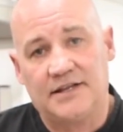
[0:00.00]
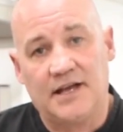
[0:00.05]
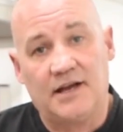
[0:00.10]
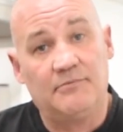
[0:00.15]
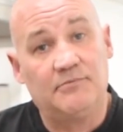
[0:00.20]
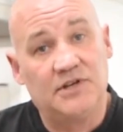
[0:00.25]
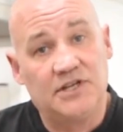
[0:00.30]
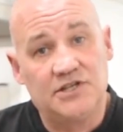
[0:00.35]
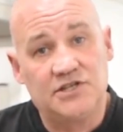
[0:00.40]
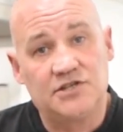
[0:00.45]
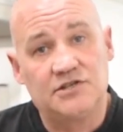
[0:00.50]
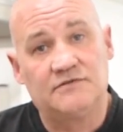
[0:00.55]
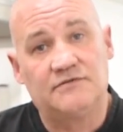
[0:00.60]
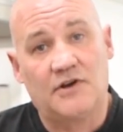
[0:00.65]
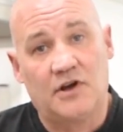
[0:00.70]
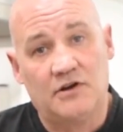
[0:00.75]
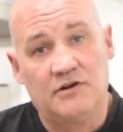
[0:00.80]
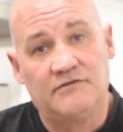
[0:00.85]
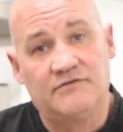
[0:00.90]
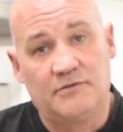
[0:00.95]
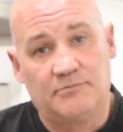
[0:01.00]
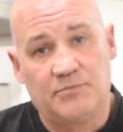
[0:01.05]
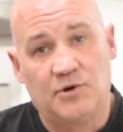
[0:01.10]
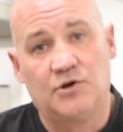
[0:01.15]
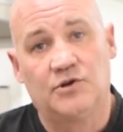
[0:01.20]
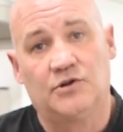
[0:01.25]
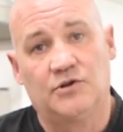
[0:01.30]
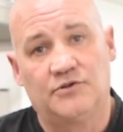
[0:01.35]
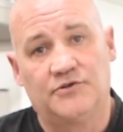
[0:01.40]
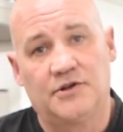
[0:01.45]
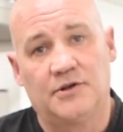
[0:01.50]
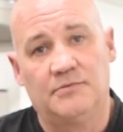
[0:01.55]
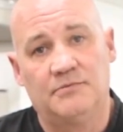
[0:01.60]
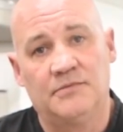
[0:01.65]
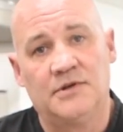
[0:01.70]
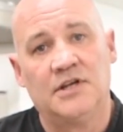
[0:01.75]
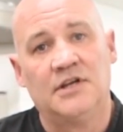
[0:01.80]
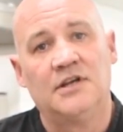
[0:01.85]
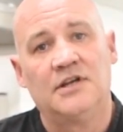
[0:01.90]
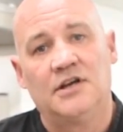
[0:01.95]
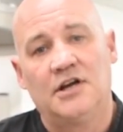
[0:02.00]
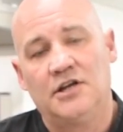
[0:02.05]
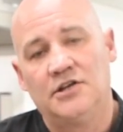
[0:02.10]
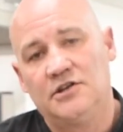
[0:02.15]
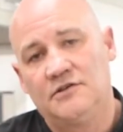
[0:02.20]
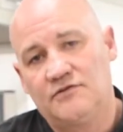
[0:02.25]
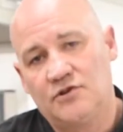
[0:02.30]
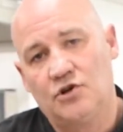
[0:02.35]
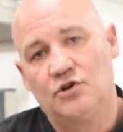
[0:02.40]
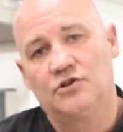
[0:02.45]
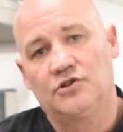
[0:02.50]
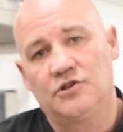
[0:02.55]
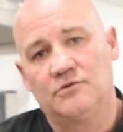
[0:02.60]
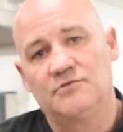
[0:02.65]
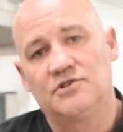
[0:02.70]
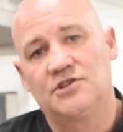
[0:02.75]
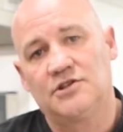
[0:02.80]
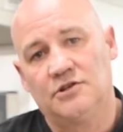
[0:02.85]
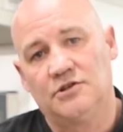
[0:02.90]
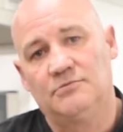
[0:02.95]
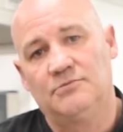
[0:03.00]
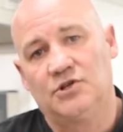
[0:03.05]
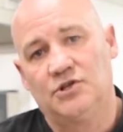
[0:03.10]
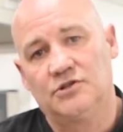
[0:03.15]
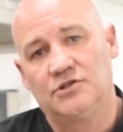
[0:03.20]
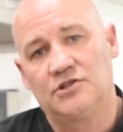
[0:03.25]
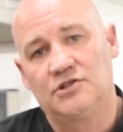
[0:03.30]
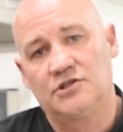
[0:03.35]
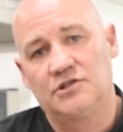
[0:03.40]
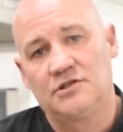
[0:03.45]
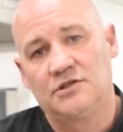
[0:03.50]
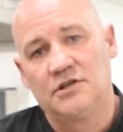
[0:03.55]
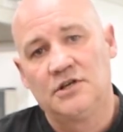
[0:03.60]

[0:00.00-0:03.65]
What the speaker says: that means you've overboiled them and you've cooked them too much.